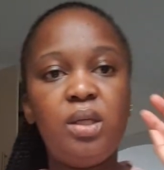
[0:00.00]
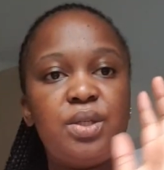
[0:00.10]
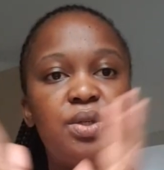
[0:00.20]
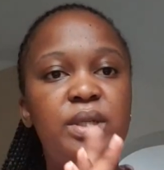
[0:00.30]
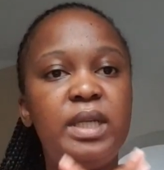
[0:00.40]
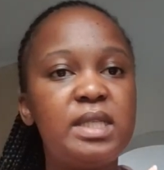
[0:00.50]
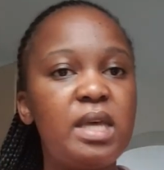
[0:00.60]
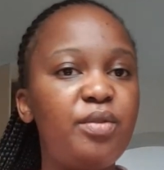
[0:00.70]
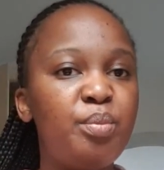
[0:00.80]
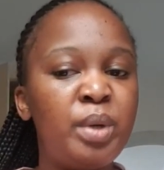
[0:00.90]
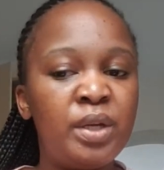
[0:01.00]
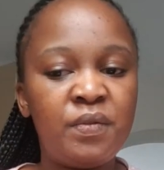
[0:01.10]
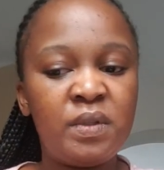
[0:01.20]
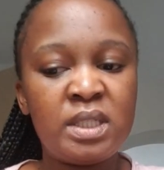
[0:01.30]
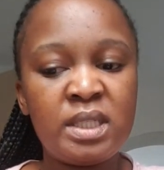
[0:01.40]
So let's have
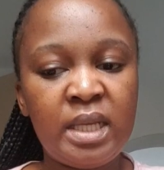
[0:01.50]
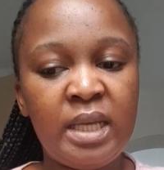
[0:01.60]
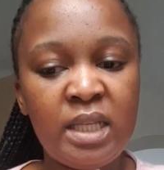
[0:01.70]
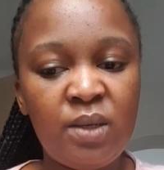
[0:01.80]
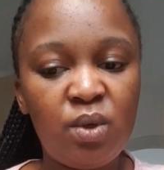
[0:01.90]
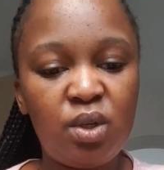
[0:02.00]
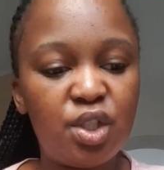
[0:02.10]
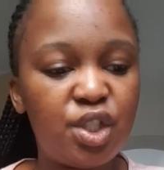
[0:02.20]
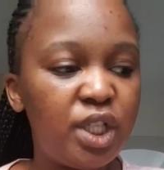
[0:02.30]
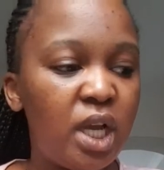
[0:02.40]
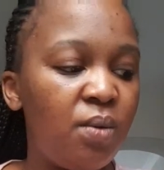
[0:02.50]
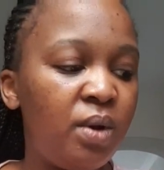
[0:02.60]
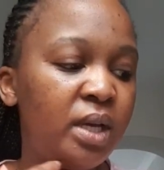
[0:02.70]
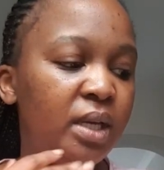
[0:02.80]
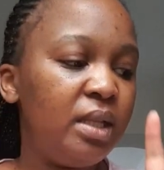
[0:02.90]
breakfast and then we're gonna
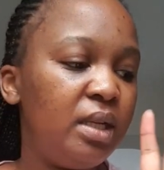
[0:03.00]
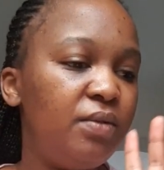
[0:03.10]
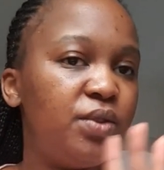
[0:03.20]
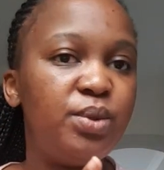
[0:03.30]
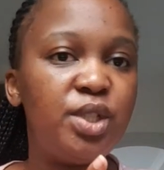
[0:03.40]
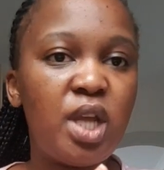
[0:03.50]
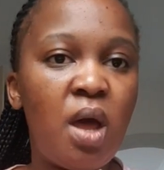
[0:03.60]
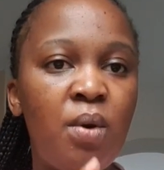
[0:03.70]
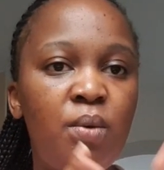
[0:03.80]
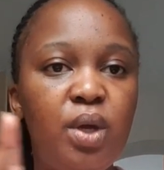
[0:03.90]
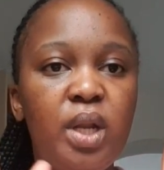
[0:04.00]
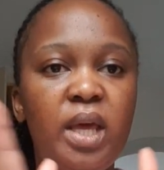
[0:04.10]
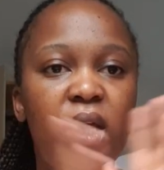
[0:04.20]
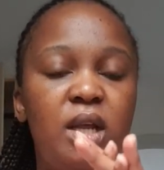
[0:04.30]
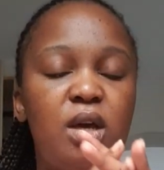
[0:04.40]
shower, and then after we shower we're gonna
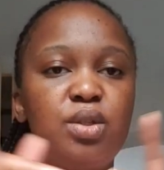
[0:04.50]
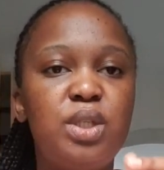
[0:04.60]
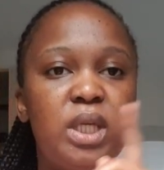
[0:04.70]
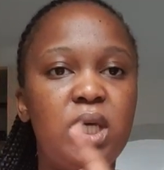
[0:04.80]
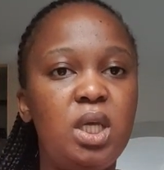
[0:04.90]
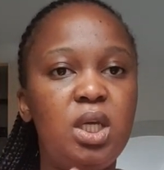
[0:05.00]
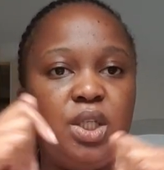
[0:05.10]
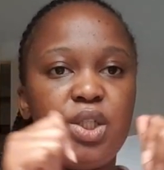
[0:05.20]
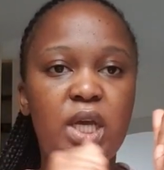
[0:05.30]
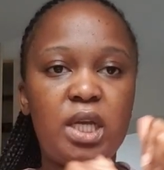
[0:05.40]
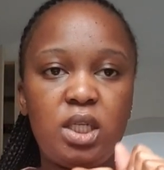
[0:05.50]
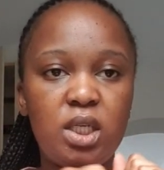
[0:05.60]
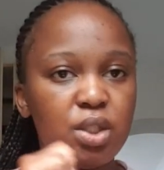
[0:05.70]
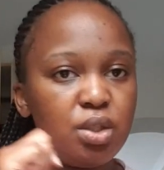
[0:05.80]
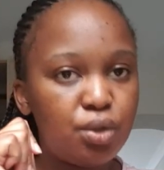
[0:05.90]
head out to the
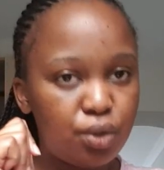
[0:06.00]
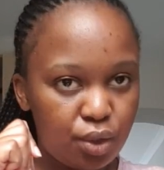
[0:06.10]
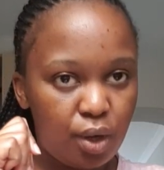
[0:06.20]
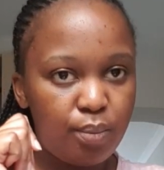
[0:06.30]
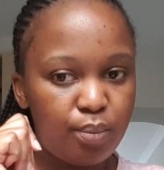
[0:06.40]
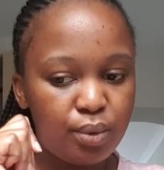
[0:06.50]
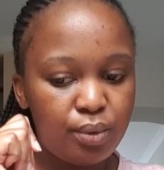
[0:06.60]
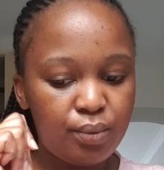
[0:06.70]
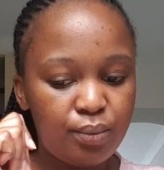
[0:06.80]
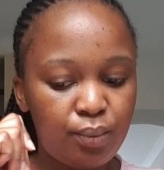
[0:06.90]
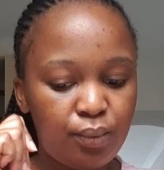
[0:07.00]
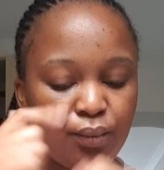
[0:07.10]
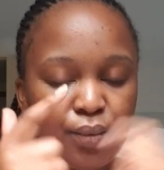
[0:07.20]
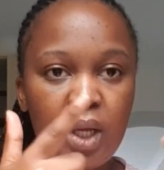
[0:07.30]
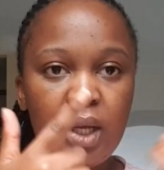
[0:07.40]
Chinese shop.
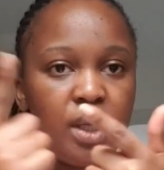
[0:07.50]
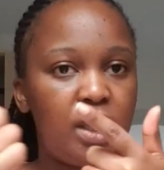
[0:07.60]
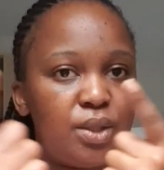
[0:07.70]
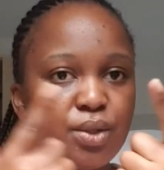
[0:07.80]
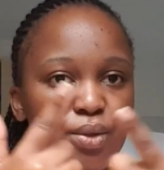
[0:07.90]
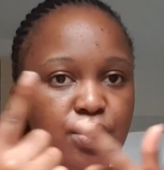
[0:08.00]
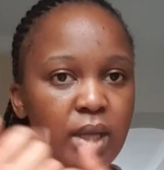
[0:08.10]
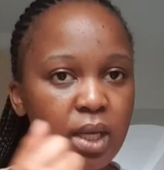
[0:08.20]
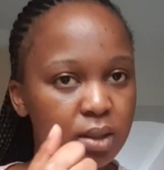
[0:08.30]
Let's do